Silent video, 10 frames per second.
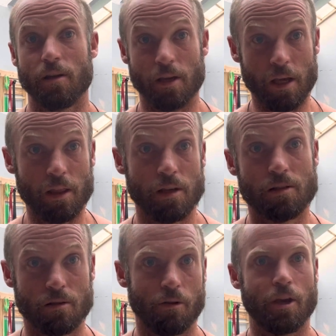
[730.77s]
in
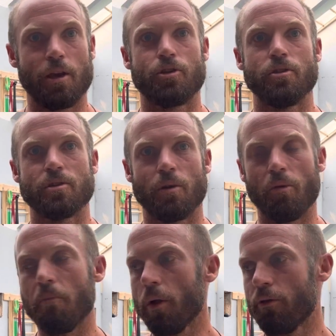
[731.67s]
these locations that we're
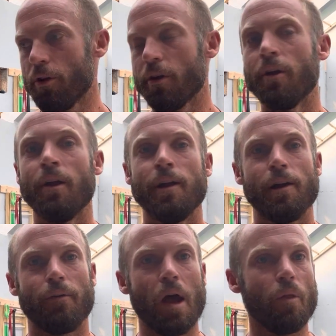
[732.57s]
building
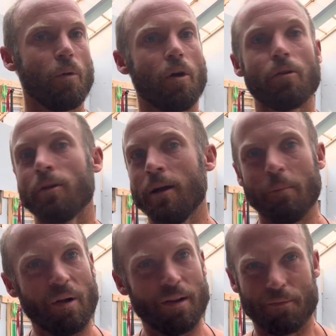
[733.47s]
around the world,
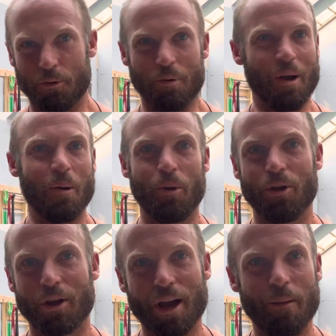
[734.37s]
but I want
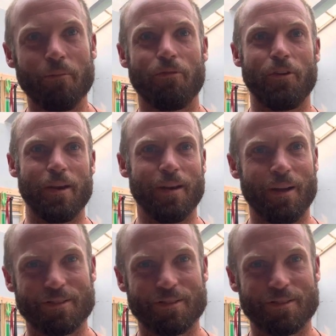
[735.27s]
you to come fit.